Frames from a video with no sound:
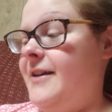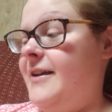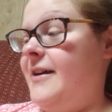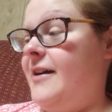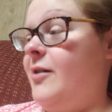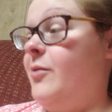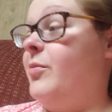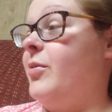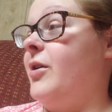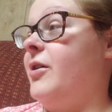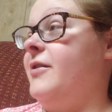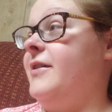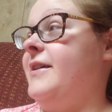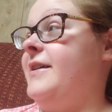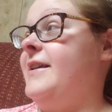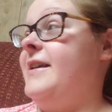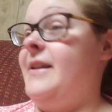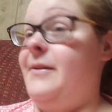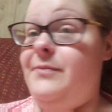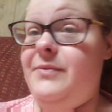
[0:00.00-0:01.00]
I'll probably
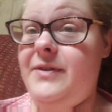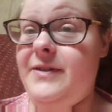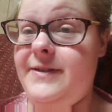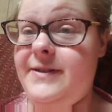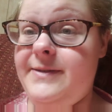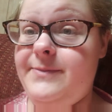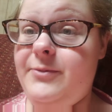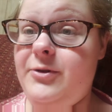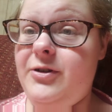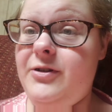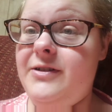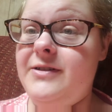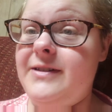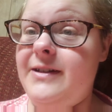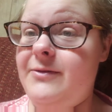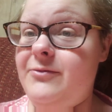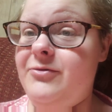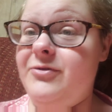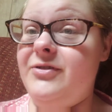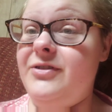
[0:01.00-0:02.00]
keep this book because I
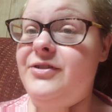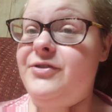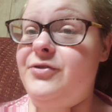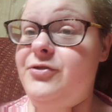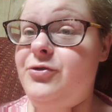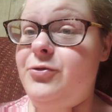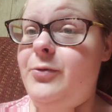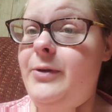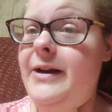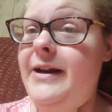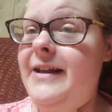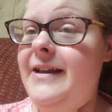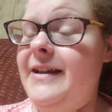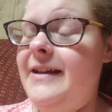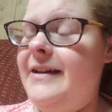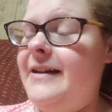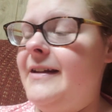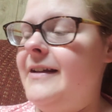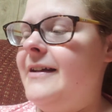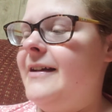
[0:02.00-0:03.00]
really enjoyed it,